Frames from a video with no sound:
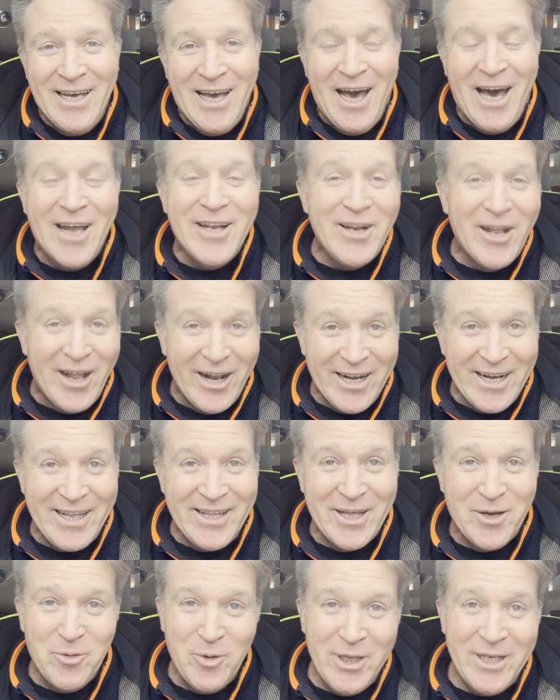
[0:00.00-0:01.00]
Unlikely
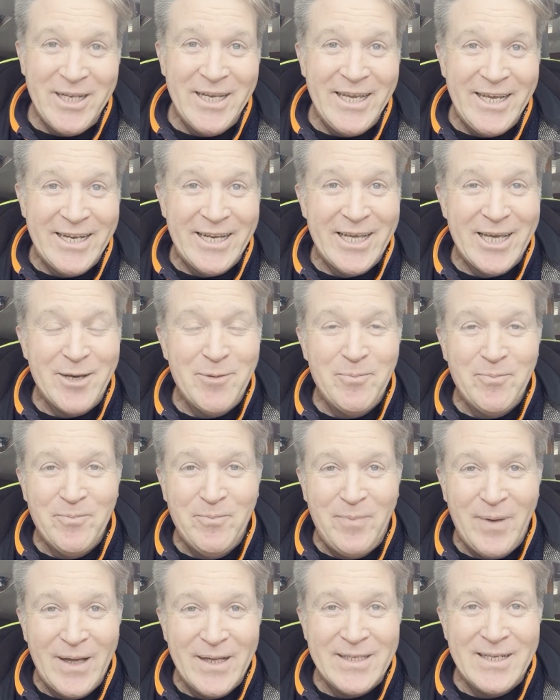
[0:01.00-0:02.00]
that we'd need it,
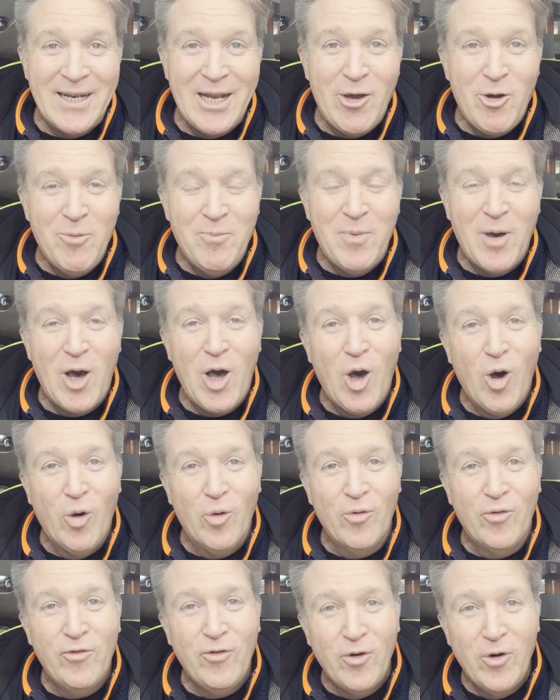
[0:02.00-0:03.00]
but lo and
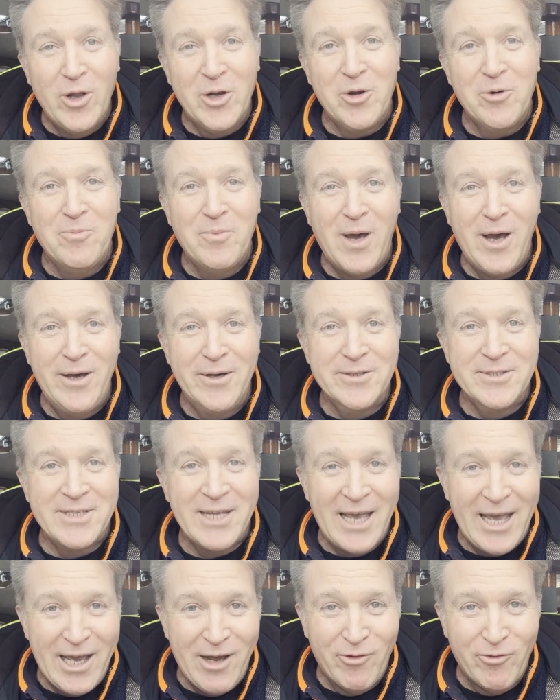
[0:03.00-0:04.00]
behold, 400 miles
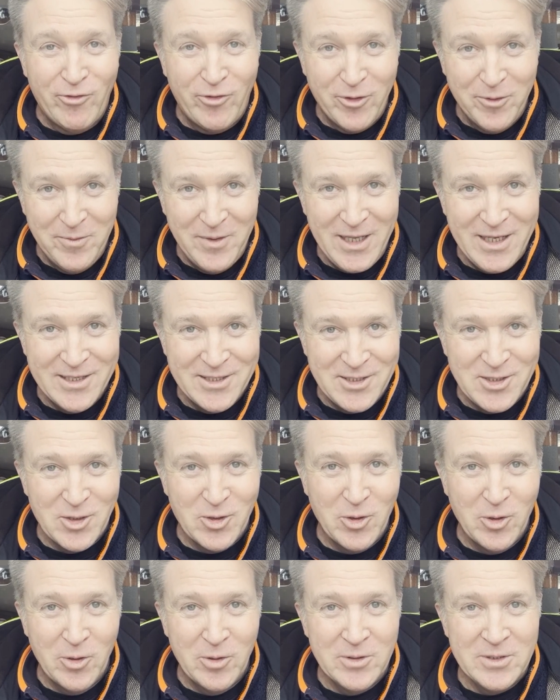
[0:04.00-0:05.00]
out from the
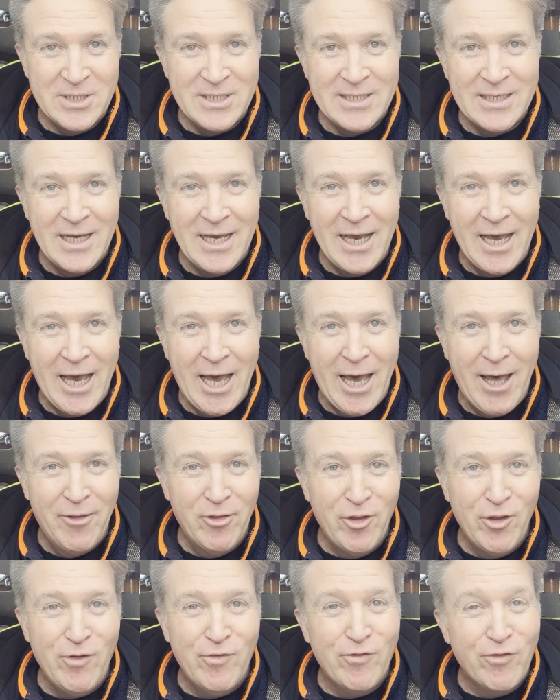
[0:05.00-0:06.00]
Azores,
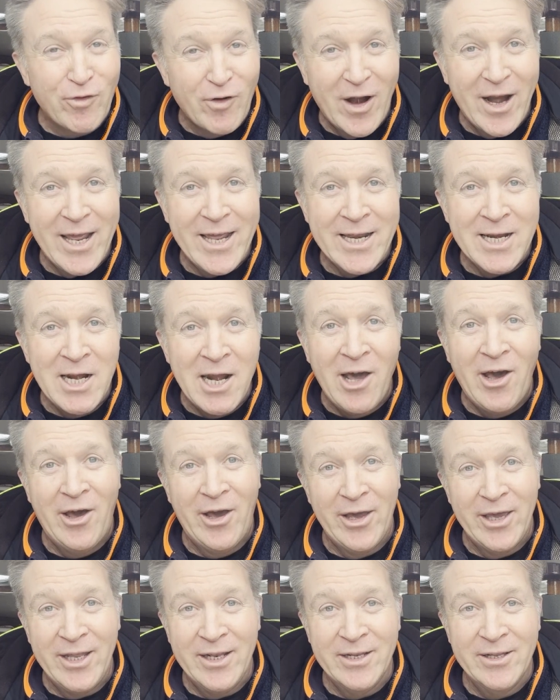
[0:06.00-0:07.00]
the fraying
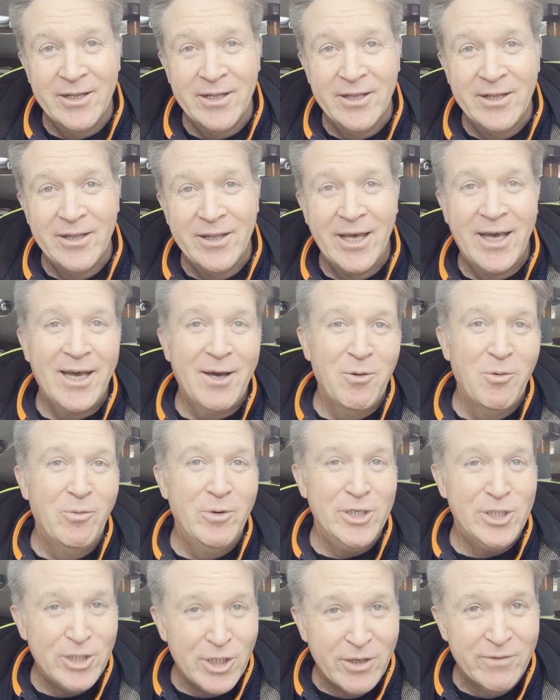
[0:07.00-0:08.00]
line that
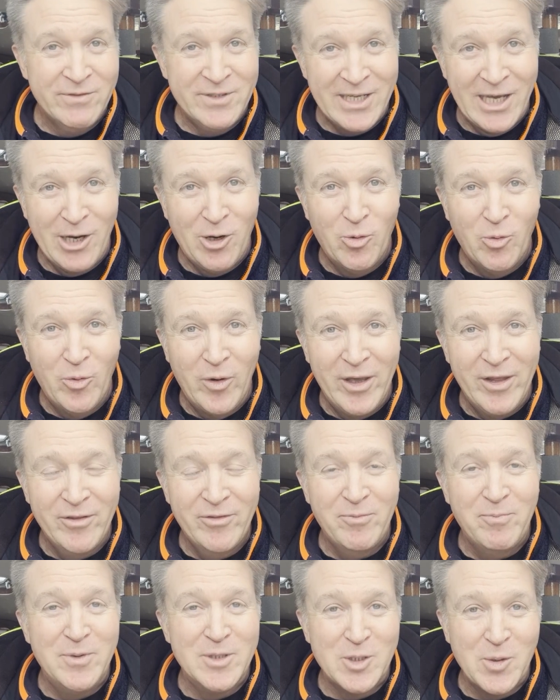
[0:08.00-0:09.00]
we should have dealt
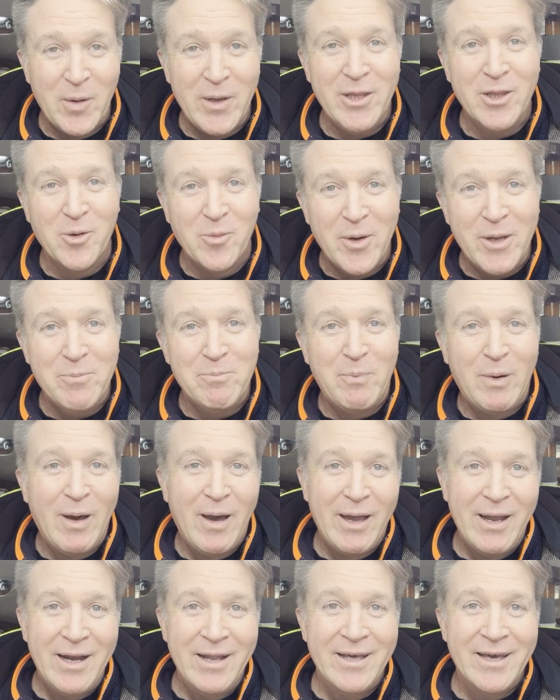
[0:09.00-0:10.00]
with between the Wind
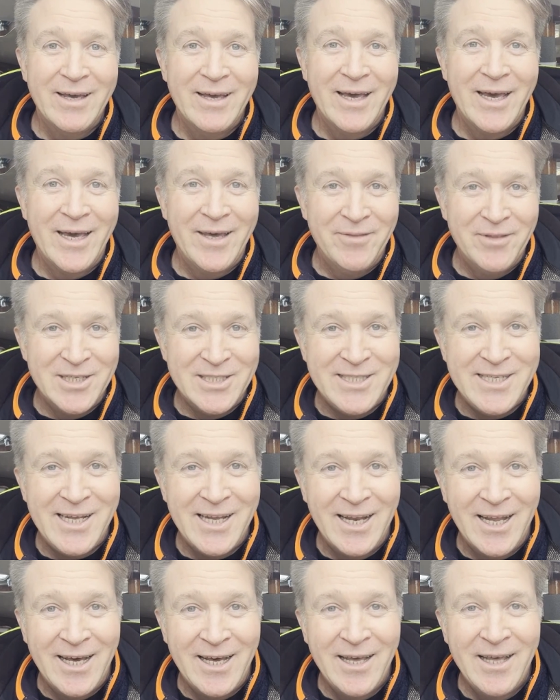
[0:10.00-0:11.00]
Pilot and the
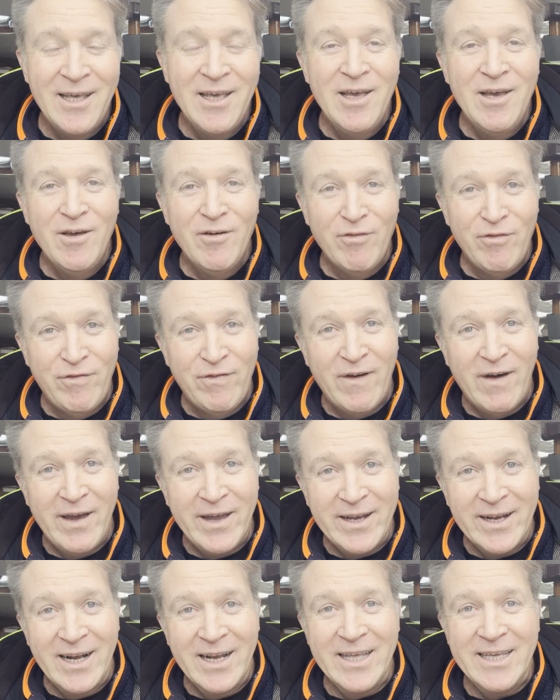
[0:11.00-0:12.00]
tiller
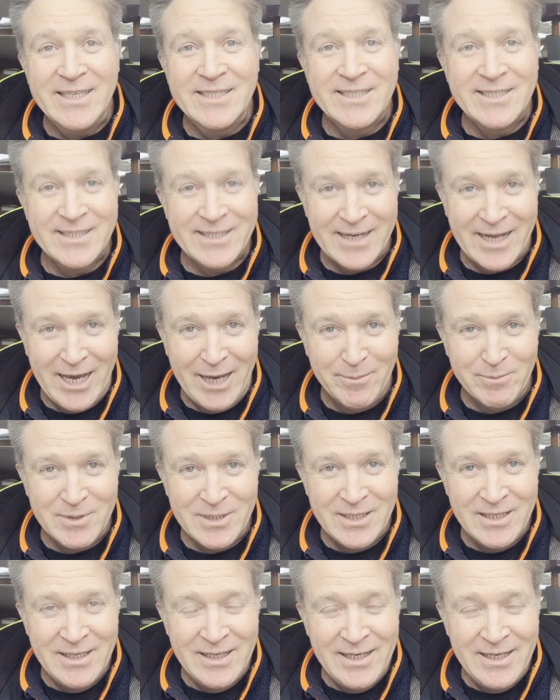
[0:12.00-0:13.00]
finally snapped.